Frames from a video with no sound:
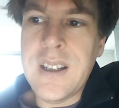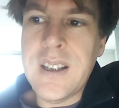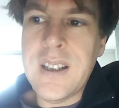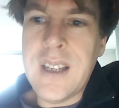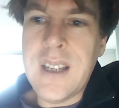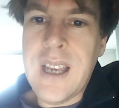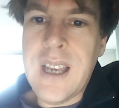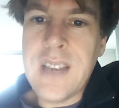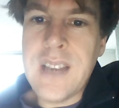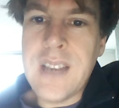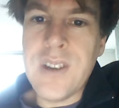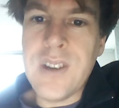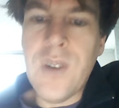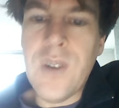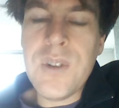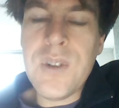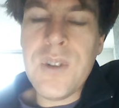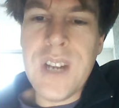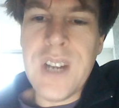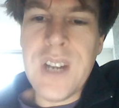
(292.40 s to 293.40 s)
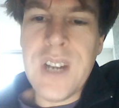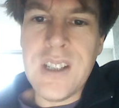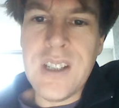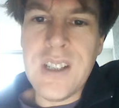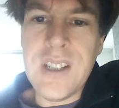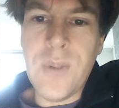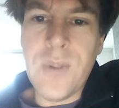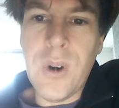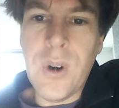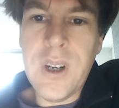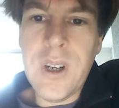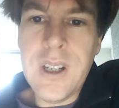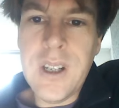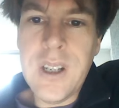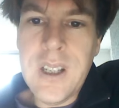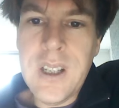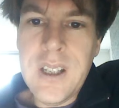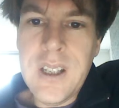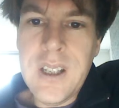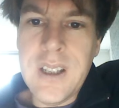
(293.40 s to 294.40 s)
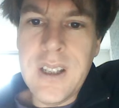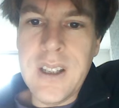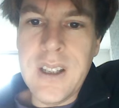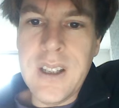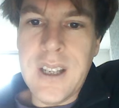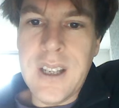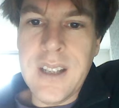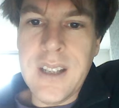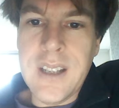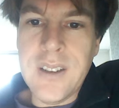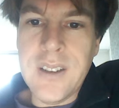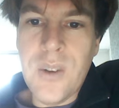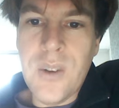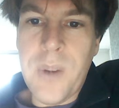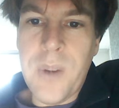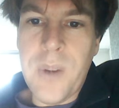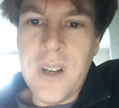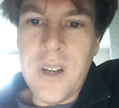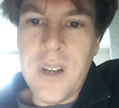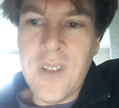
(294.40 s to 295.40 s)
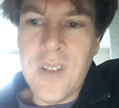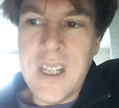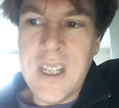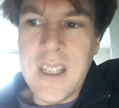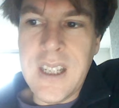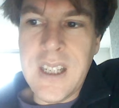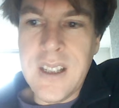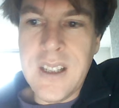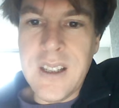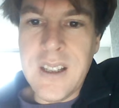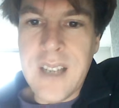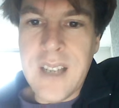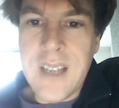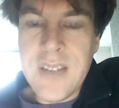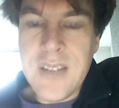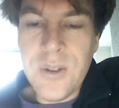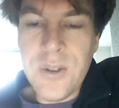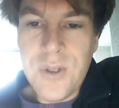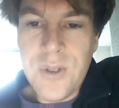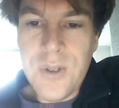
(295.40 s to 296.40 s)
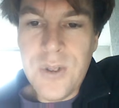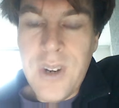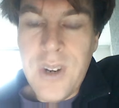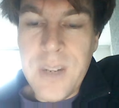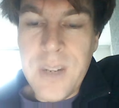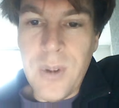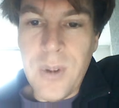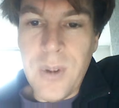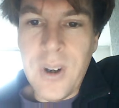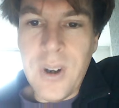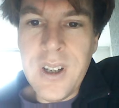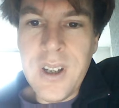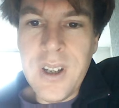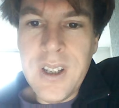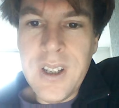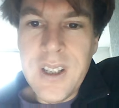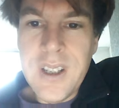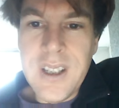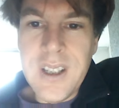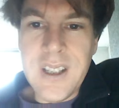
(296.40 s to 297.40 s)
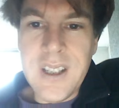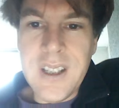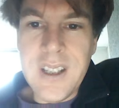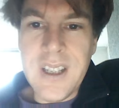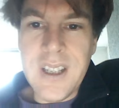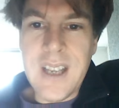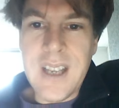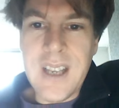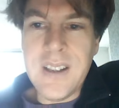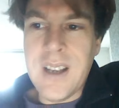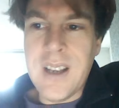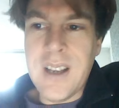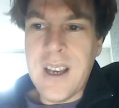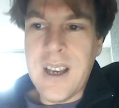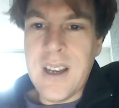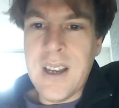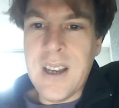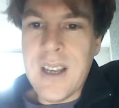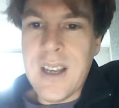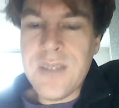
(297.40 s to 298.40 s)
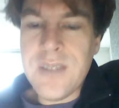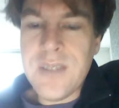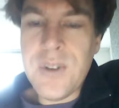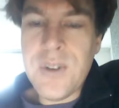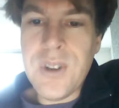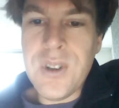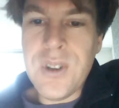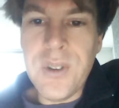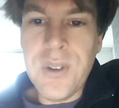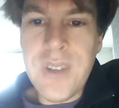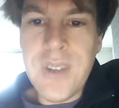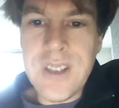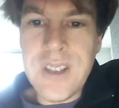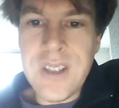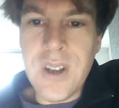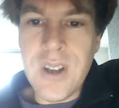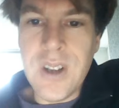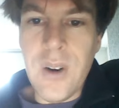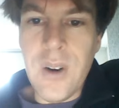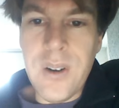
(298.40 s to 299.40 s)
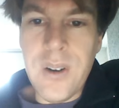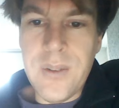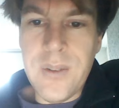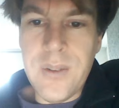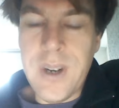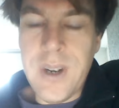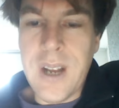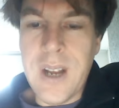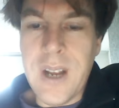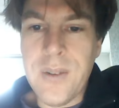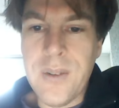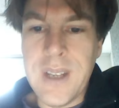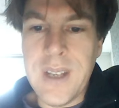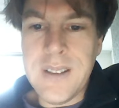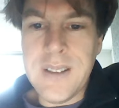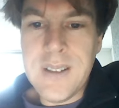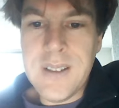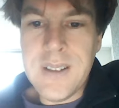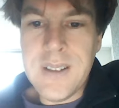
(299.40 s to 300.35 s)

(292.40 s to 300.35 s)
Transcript: has oversight anymore, and nobody really has control anymore. And as a result, things run out of hand.